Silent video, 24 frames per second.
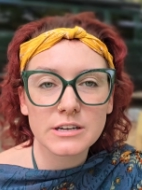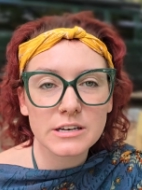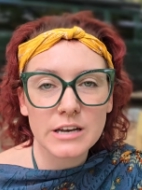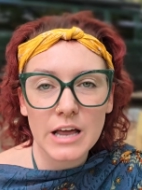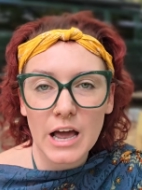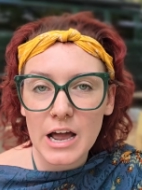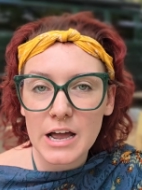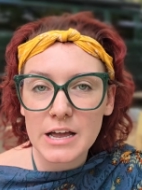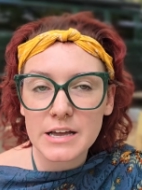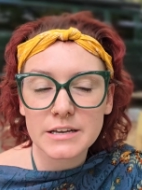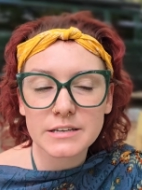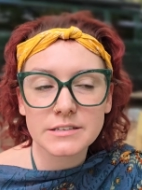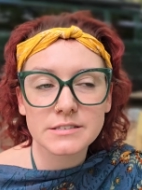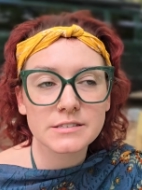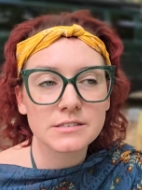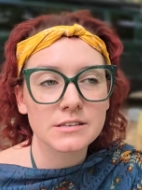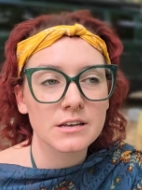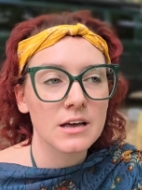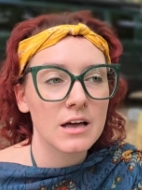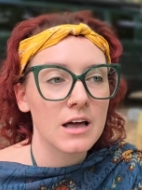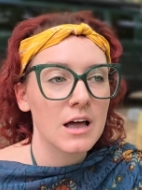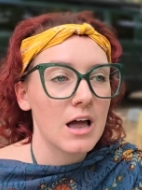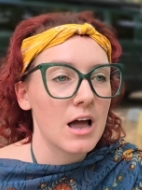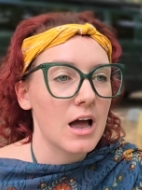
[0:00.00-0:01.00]
nice,
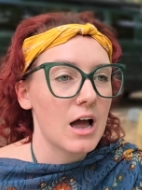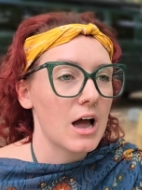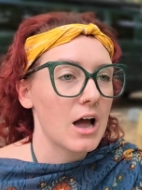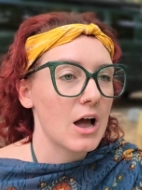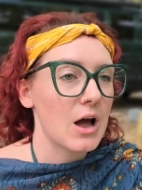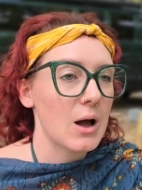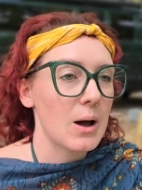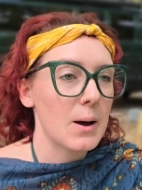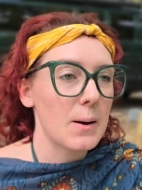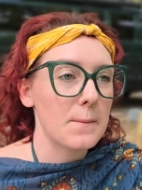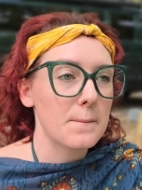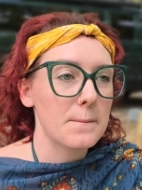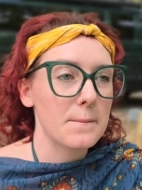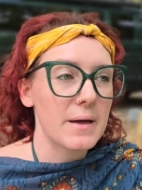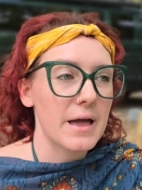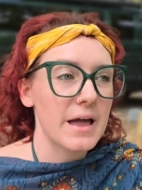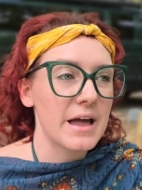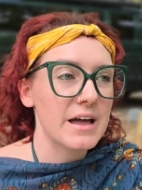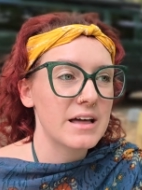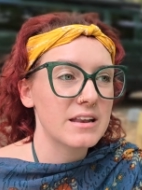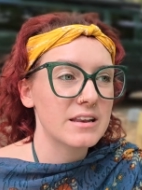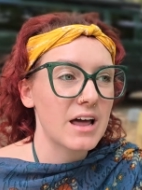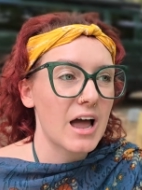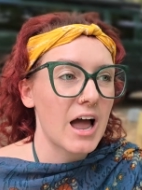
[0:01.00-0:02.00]

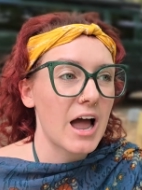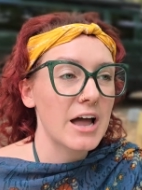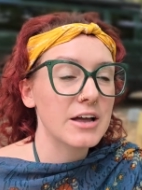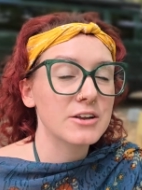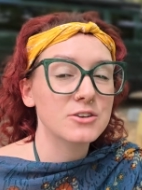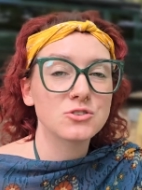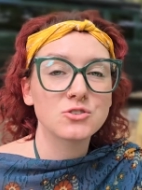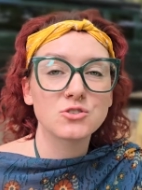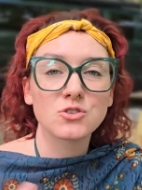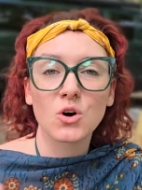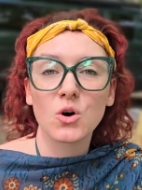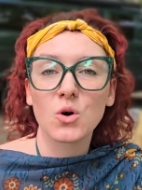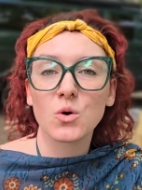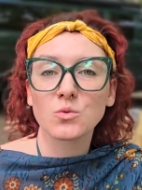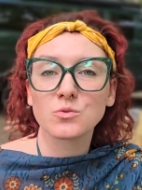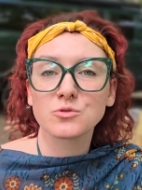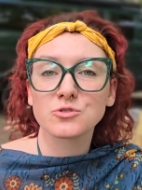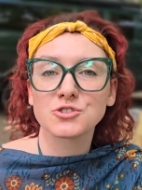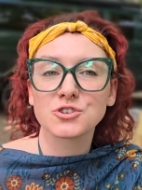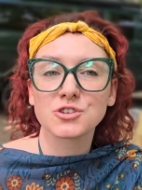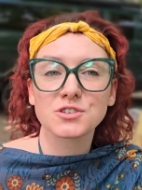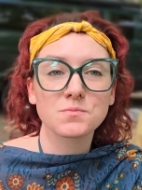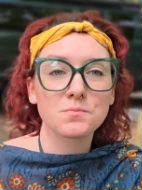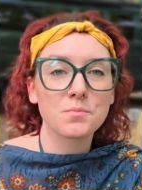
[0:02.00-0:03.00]
and I don't
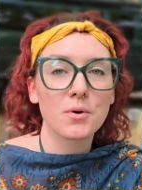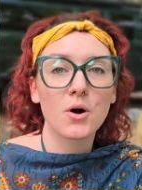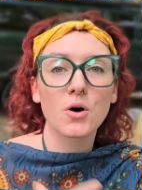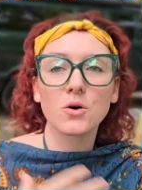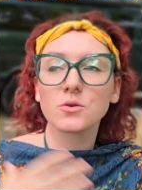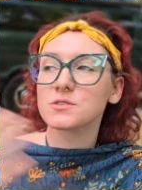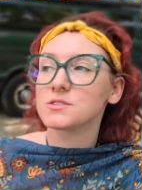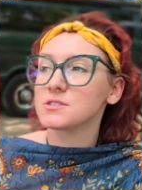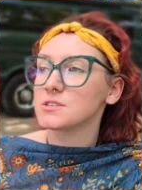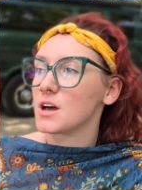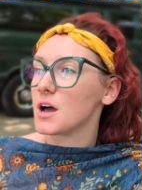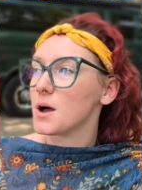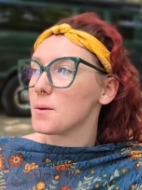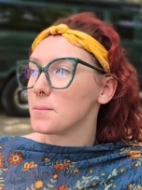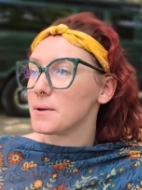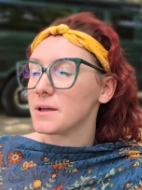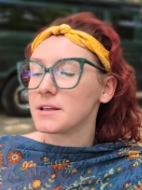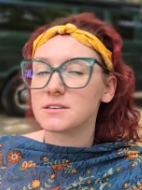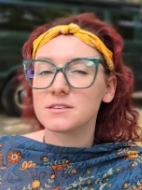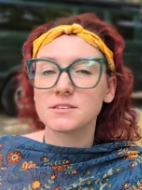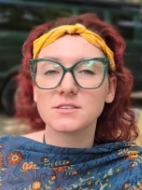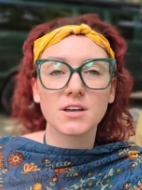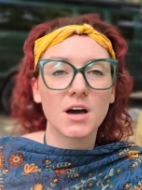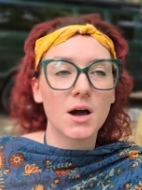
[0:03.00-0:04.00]
just post up
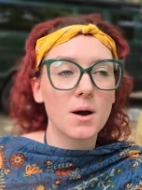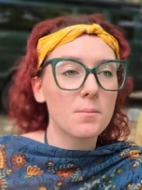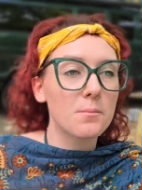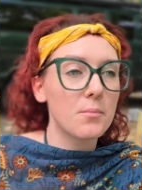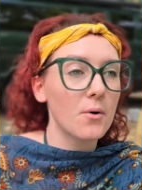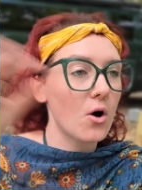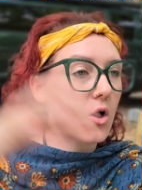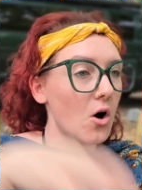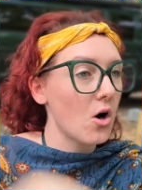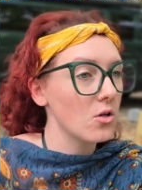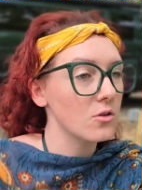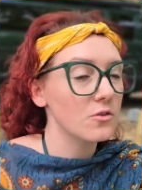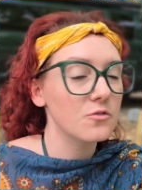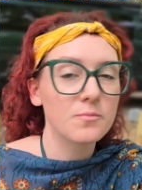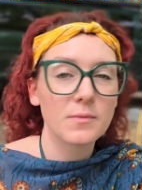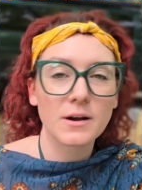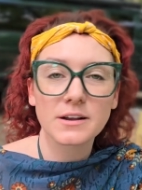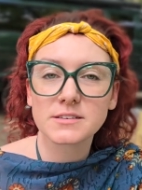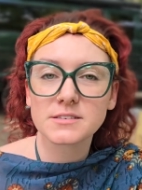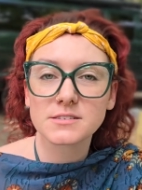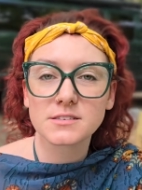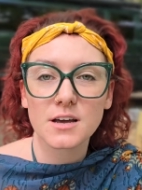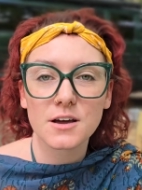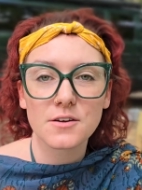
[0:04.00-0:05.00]
and dump all of my
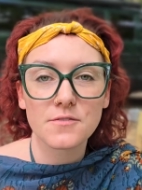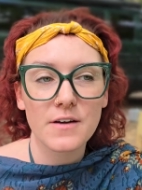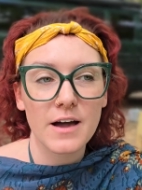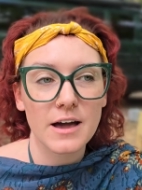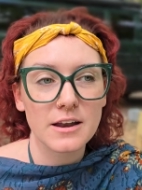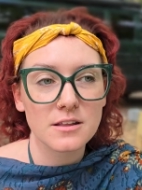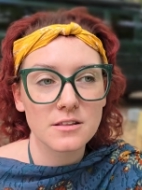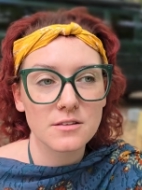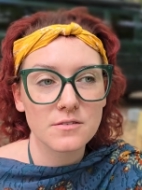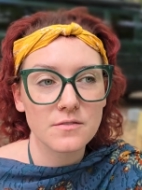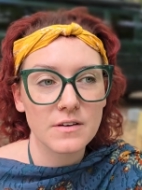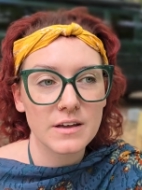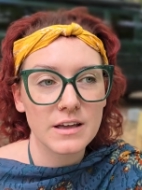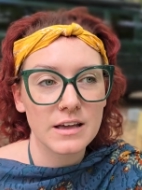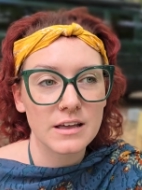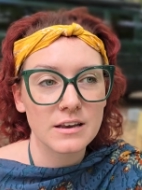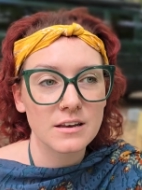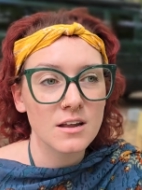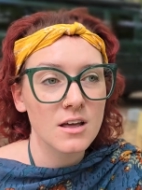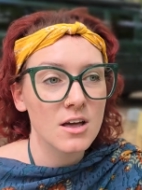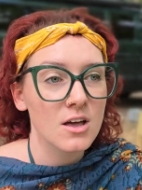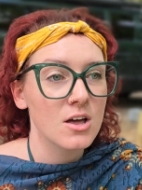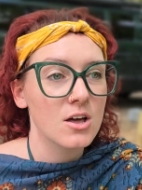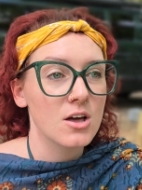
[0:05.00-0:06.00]
stuff out of the van.
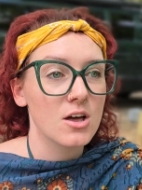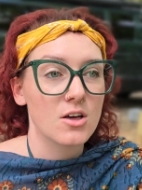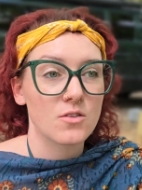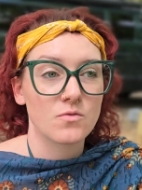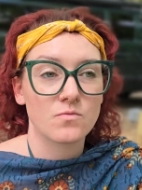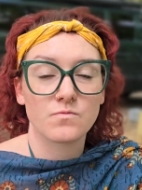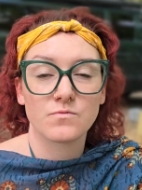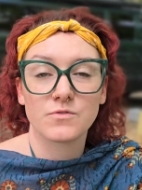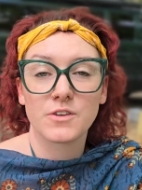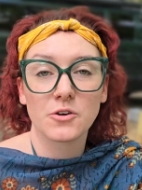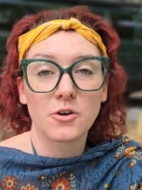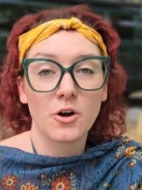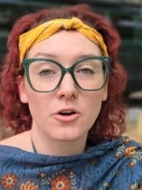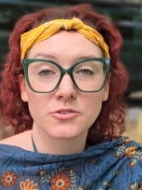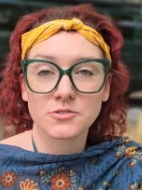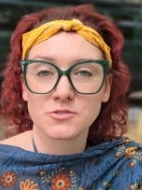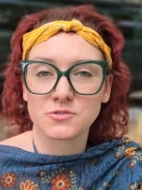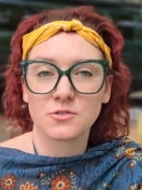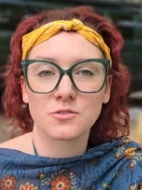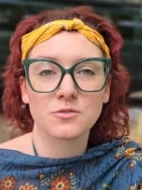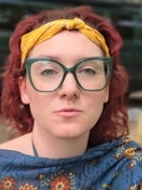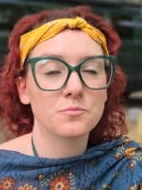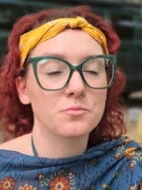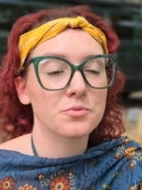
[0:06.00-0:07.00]
There are
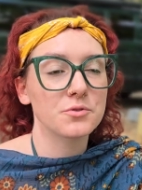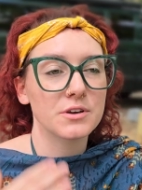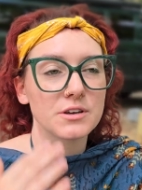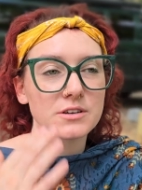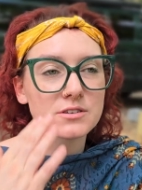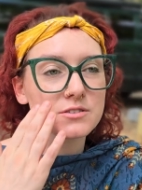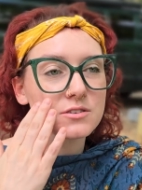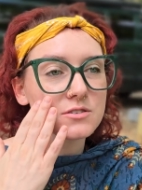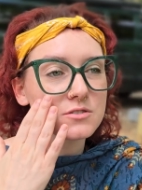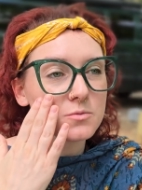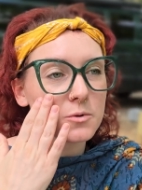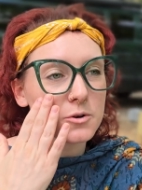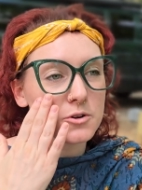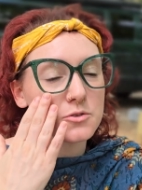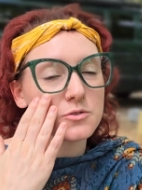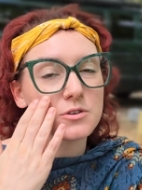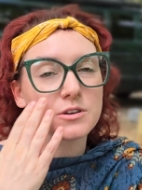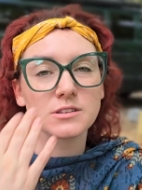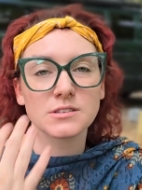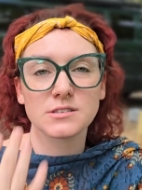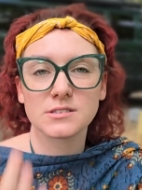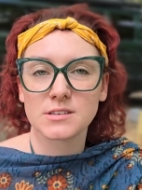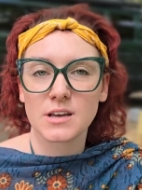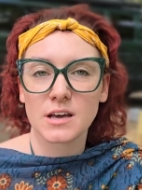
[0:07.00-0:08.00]
certain places where you
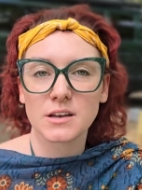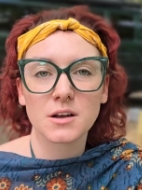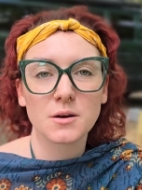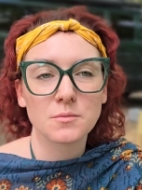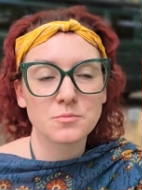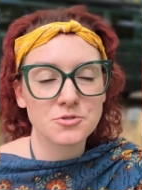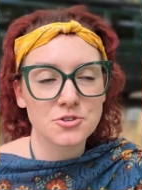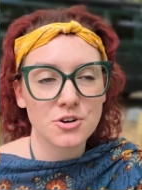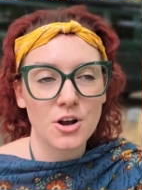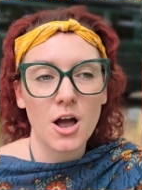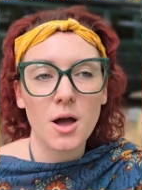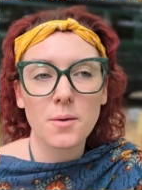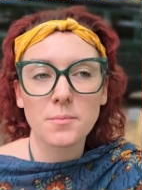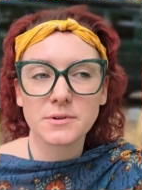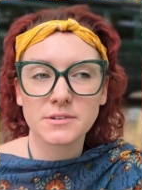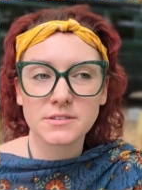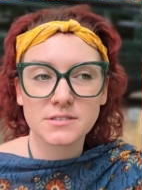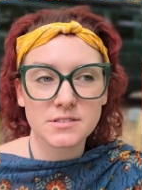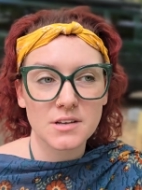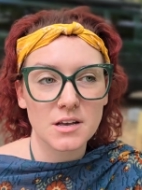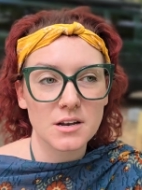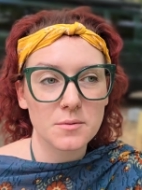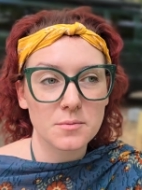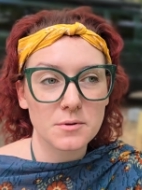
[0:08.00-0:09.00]
can set up shop and
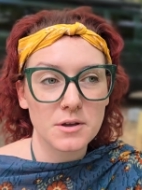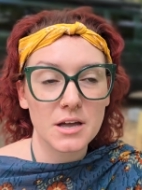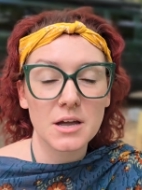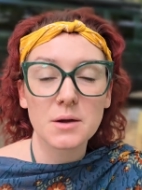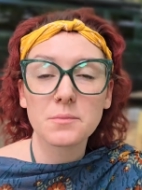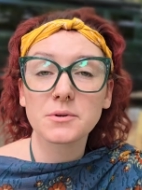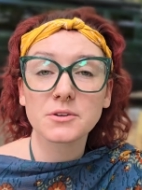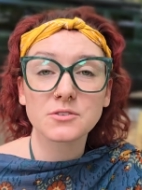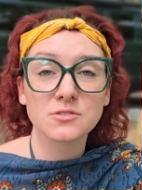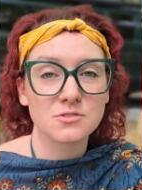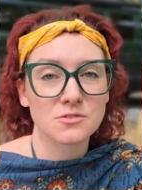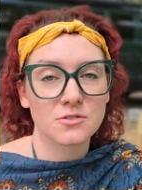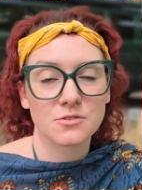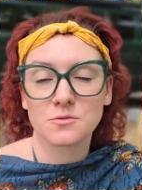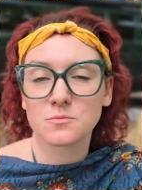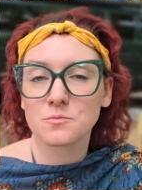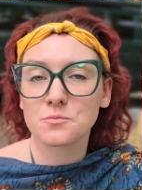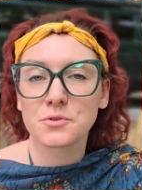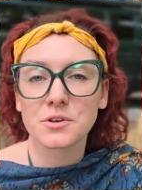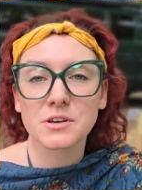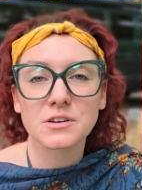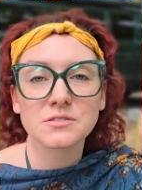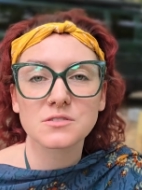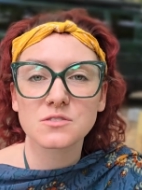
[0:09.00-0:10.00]
set up camp, and certain
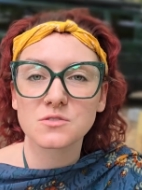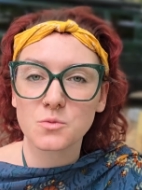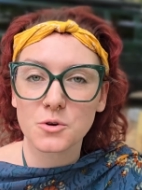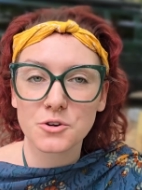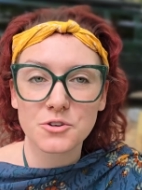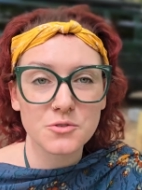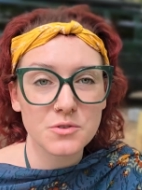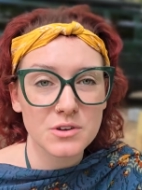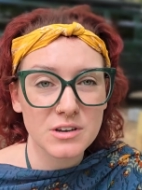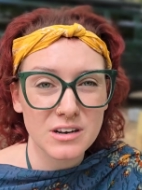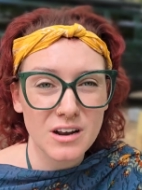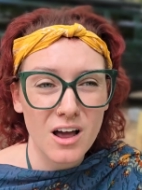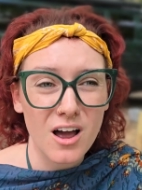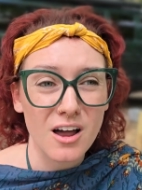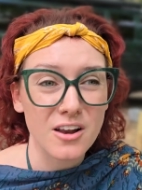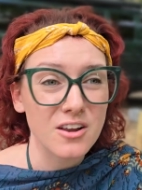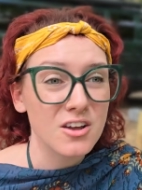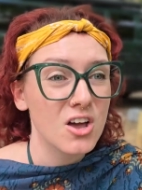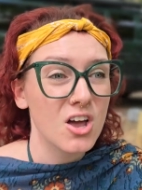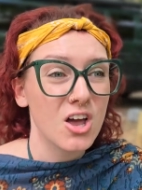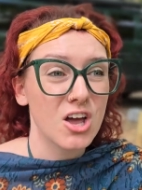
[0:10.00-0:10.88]
places where you cannot.